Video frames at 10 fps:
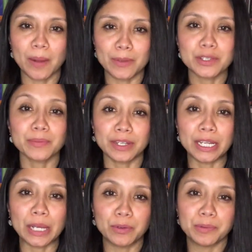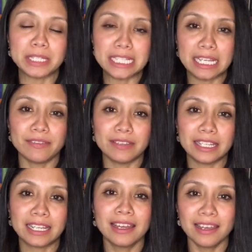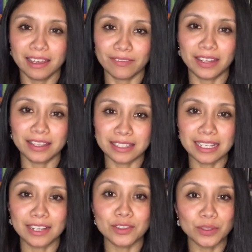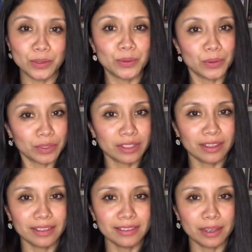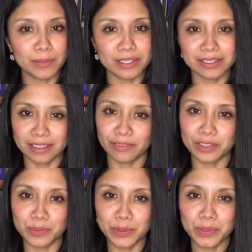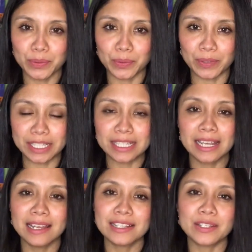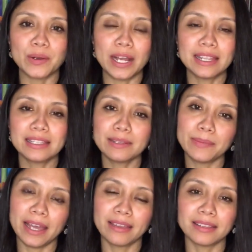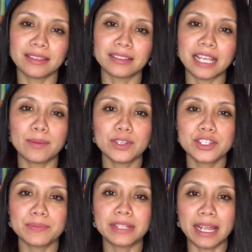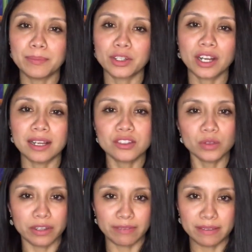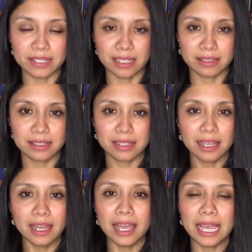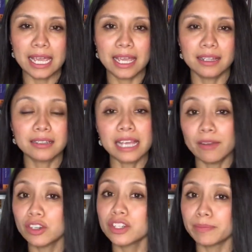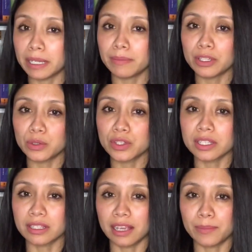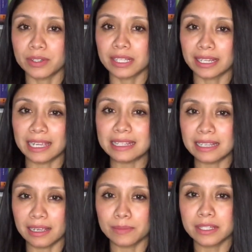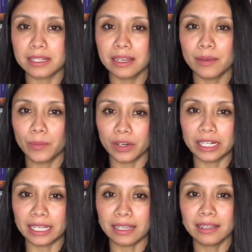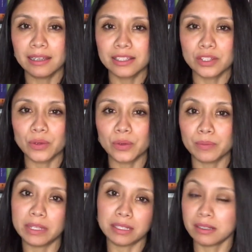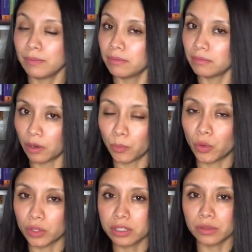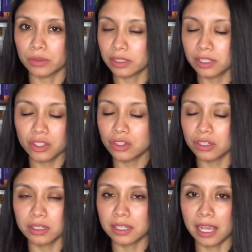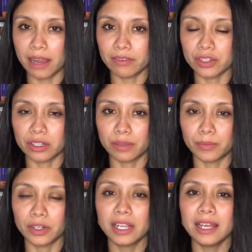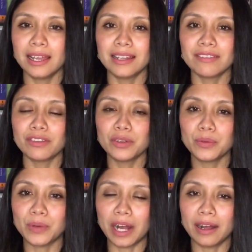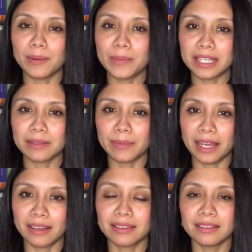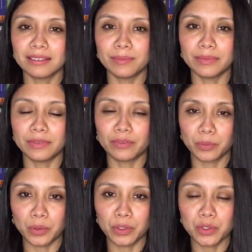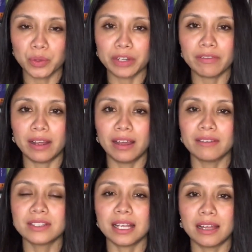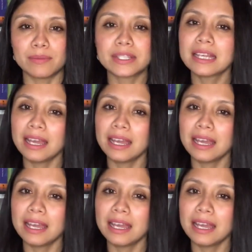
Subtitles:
how much money I would be saving if I decided to do cloth diapers instead of disposable ones. So I did the math, and on average, diaper costs 25 cents. And on average, a baby uses the diapers like 8 times per day. So I mean, some are more. So this is just the average number. And if you make the math, 0.25 times